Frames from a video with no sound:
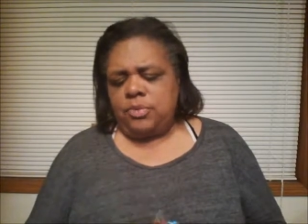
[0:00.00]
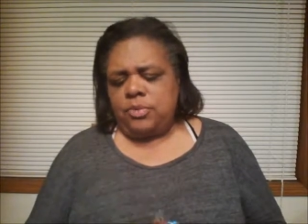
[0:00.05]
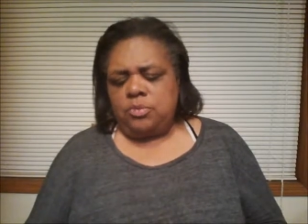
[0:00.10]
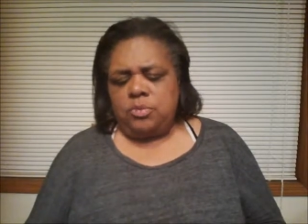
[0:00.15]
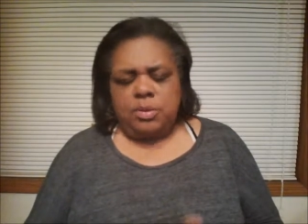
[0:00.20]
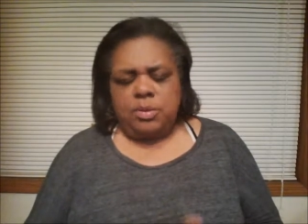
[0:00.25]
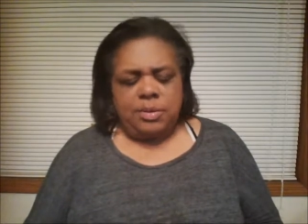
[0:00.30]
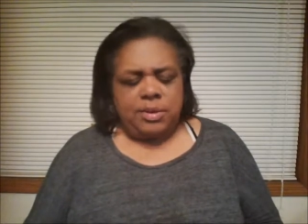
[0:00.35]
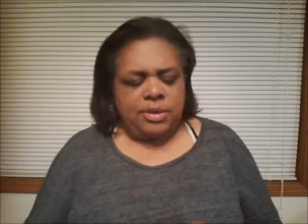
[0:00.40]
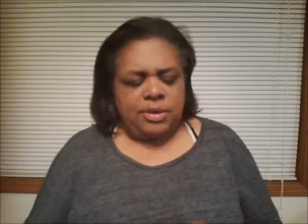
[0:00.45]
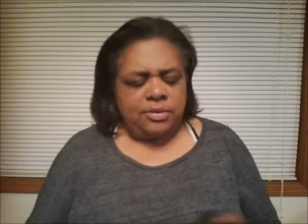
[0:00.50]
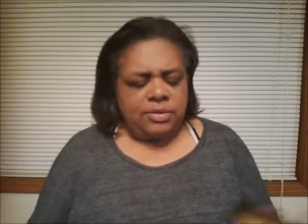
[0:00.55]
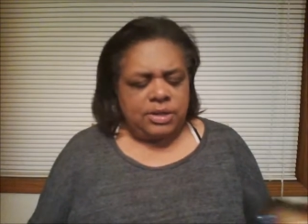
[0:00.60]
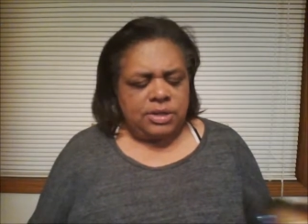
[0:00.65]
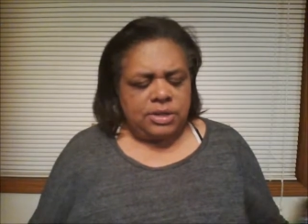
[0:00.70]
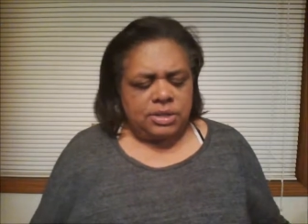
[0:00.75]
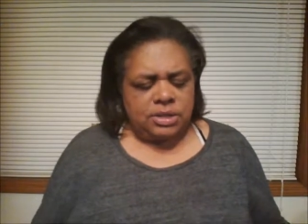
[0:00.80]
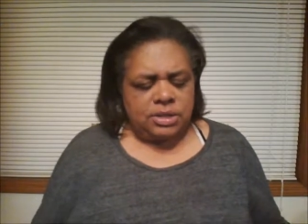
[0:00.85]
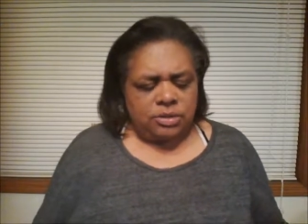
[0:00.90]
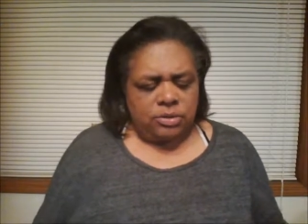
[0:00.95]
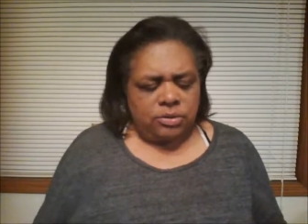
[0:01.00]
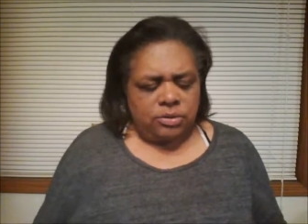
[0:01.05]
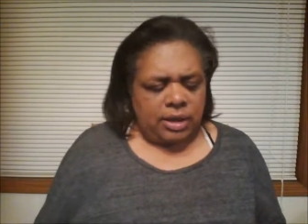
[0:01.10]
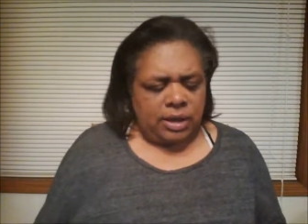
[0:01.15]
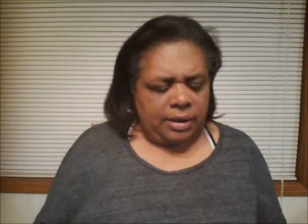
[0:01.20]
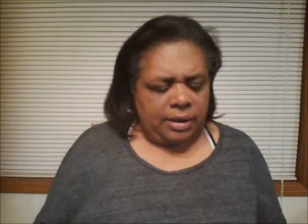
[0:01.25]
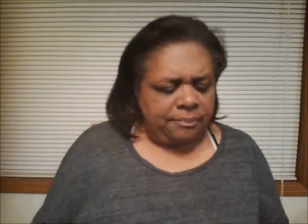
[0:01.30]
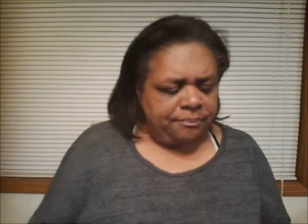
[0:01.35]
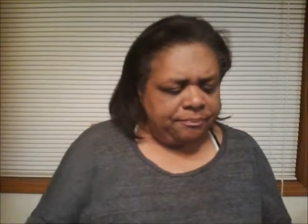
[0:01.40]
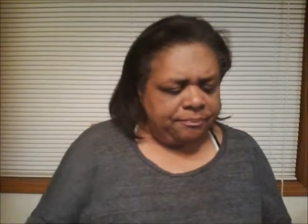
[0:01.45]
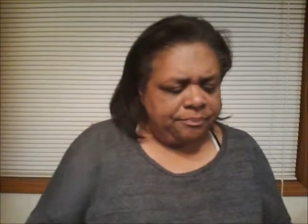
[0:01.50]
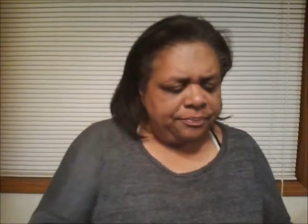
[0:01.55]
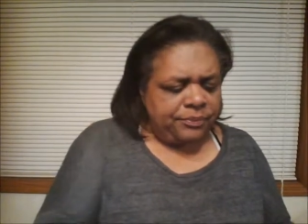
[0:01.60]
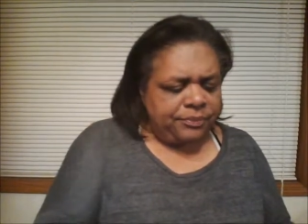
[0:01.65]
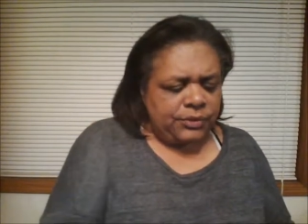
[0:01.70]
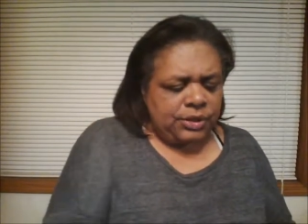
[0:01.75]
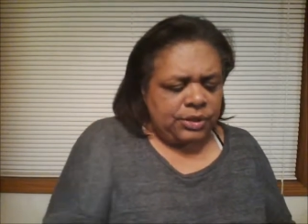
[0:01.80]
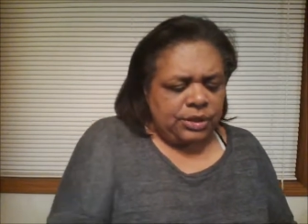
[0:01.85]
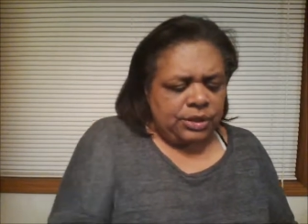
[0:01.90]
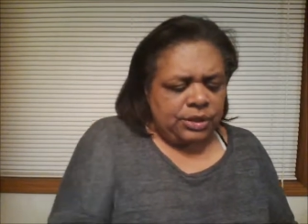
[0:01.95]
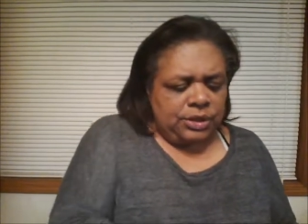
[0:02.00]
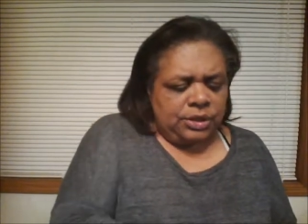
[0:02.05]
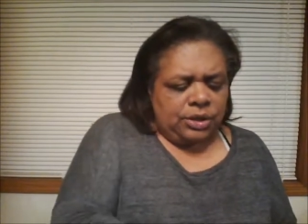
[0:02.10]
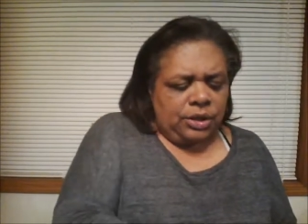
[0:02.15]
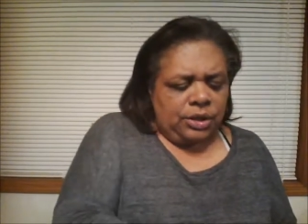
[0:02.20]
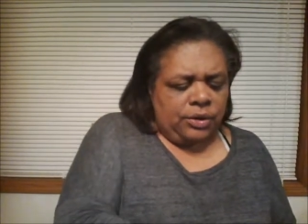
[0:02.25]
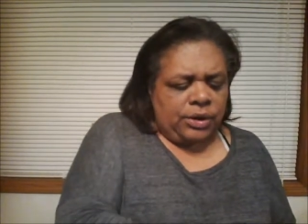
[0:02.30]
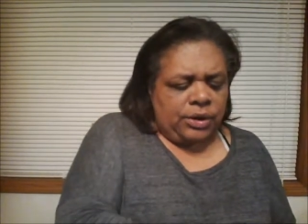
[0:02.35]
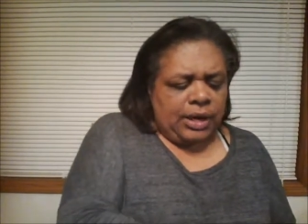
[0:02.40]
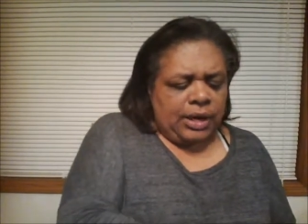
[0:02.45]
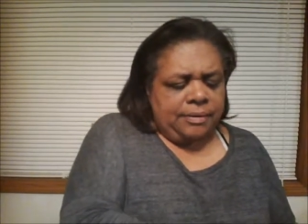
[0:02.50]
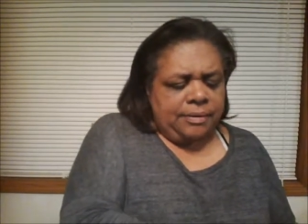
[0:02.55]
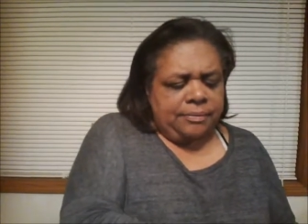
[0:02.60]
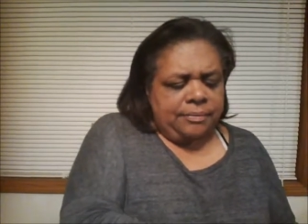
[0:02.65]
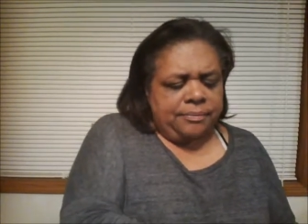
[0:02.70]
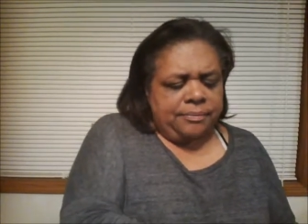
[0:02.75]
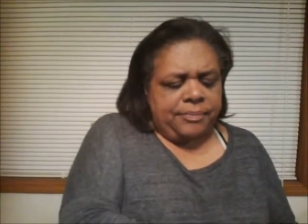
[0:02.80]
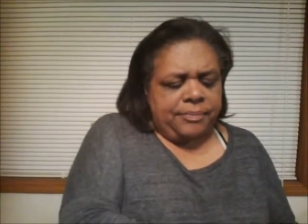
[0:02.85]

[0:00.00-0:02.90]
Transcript: Maybe I don't need to know yet. Okay,